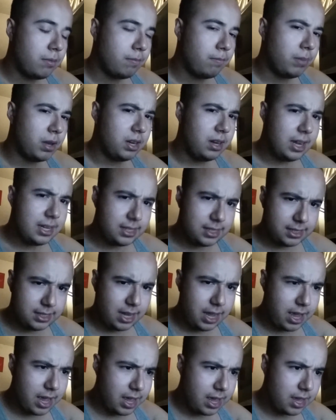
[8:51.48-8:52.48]
But let's
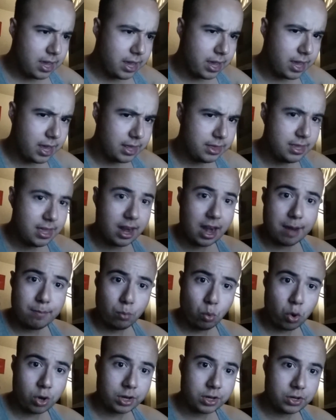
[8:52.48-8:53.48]
say that I
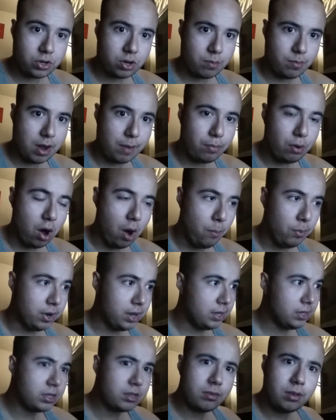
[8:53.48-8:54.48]
mortgaged all my
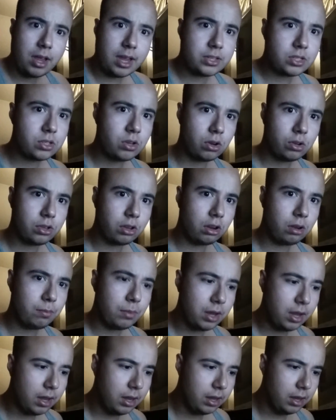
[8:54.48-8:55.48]
properties, I sold all
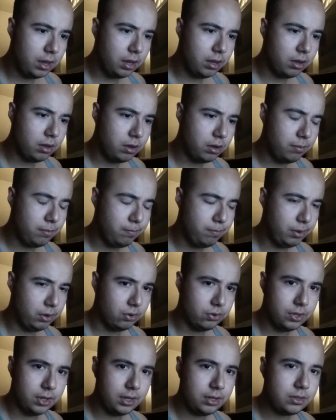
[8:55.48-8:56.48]
my
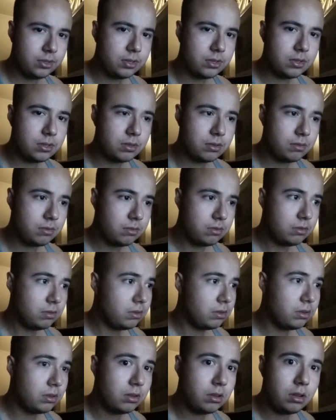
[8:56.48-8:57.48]
buildings.
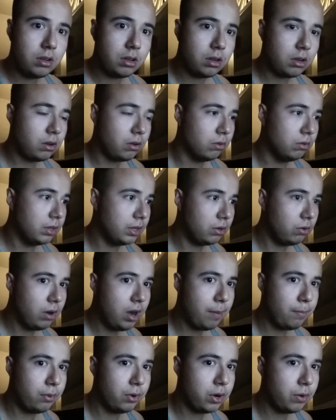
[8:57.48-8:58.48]
Holy
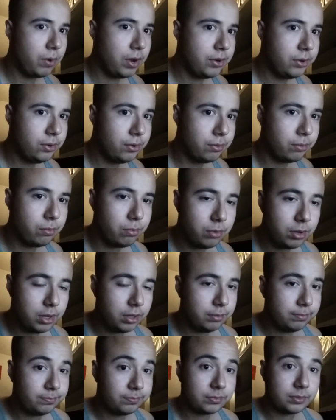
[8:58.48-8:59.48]
crap, what do?
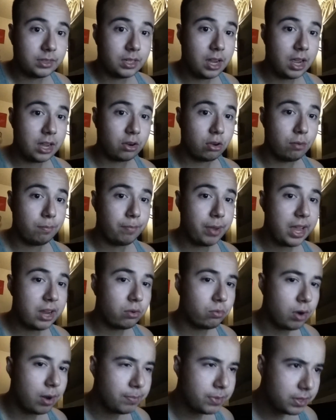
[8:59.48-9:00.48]
Well, I go
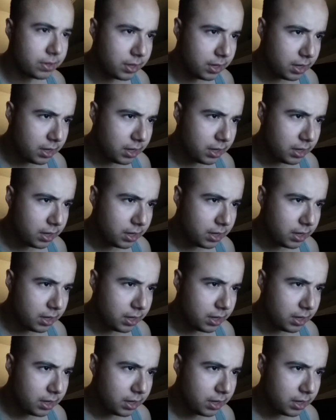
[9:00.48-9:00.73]
bankrupt.